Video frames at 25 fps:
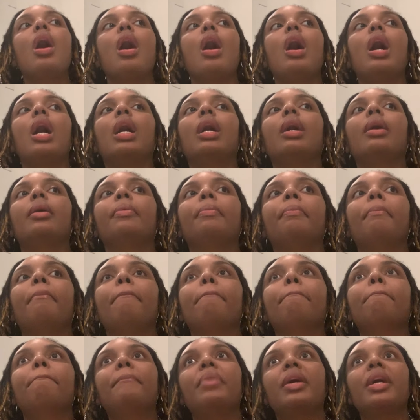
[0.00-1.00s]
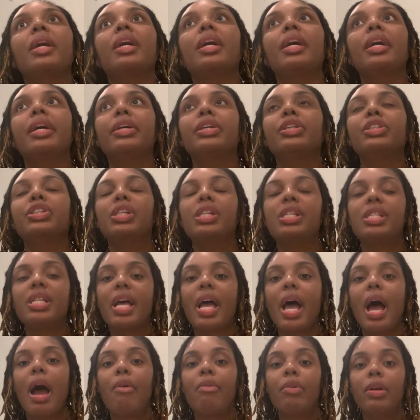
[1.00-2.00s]
Um, but she
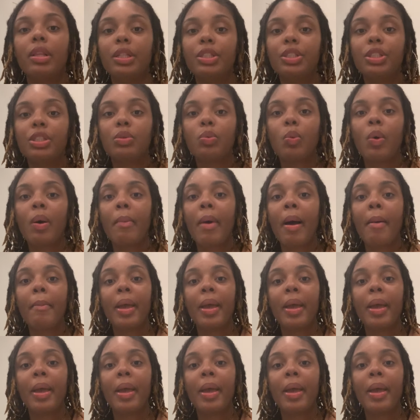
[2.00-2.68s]
said, I really just want my